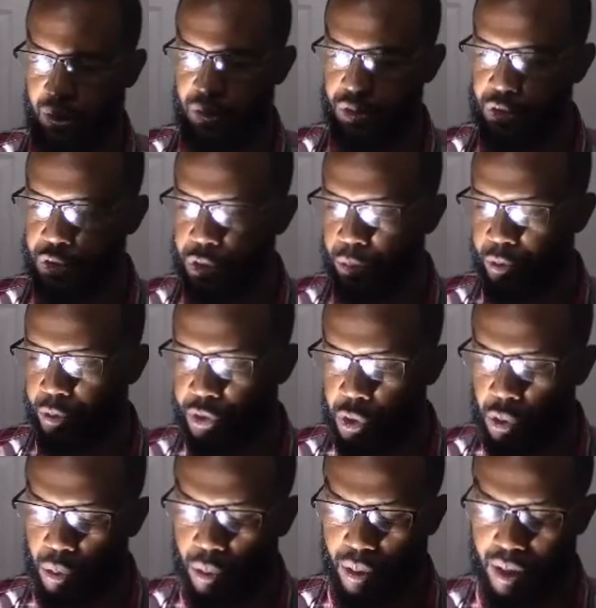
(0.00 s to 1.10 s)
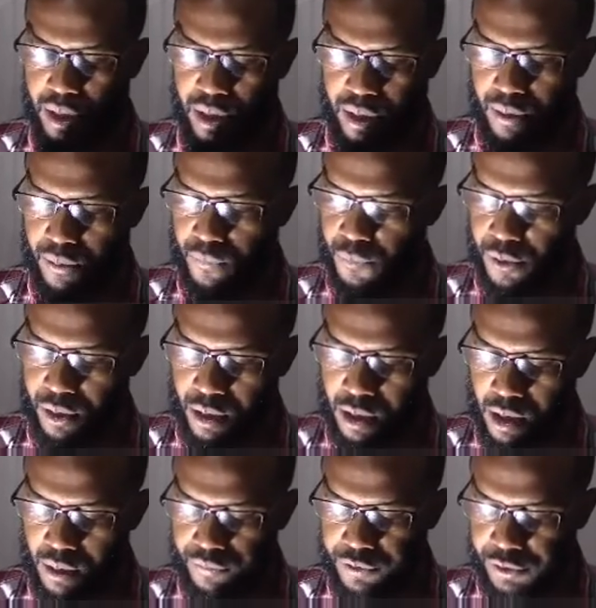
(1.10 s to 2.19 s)
The true story
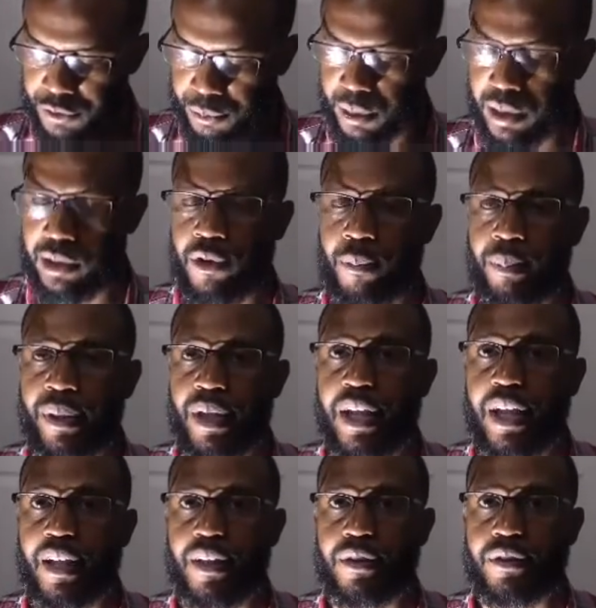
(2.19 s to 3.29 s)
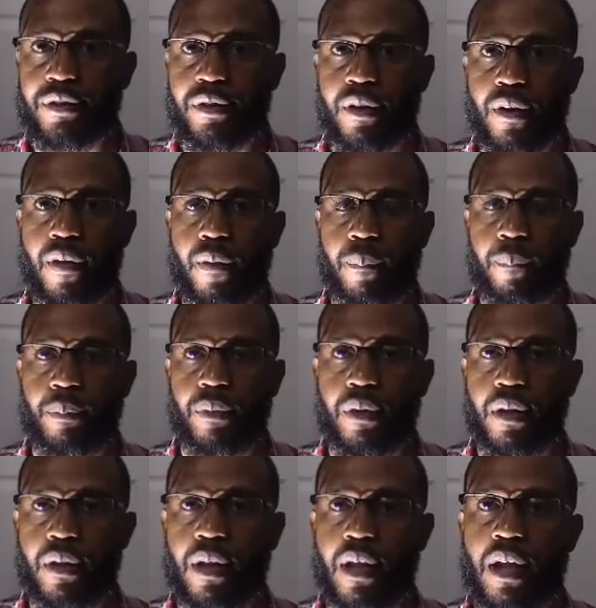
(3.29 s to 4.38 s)
of the three little pigs.
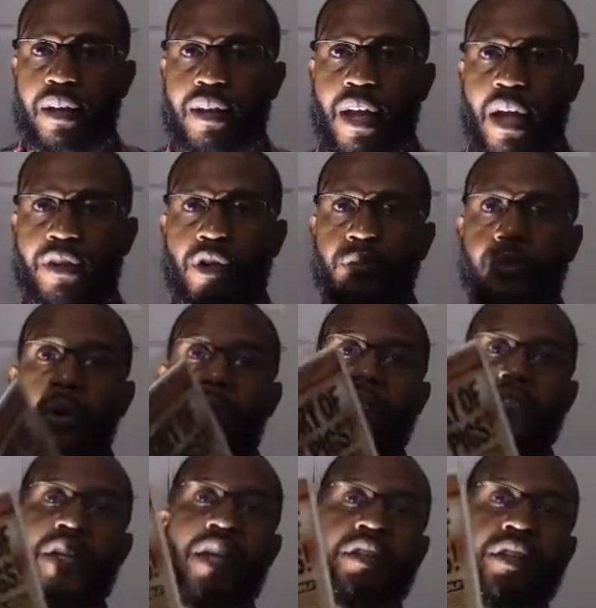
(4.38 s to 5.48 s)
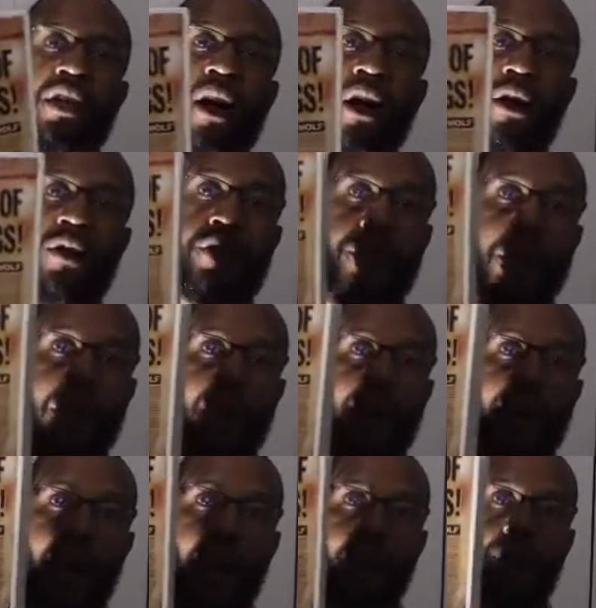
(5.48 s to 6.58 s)
Now this wolf says it all
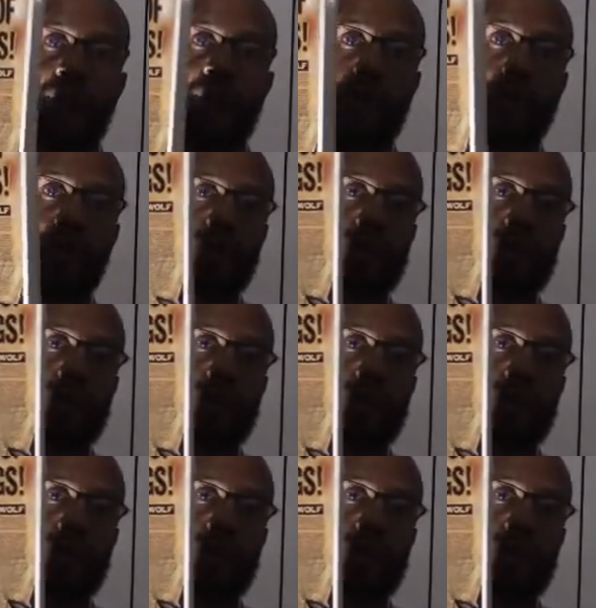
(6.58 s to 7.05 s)
started out when he was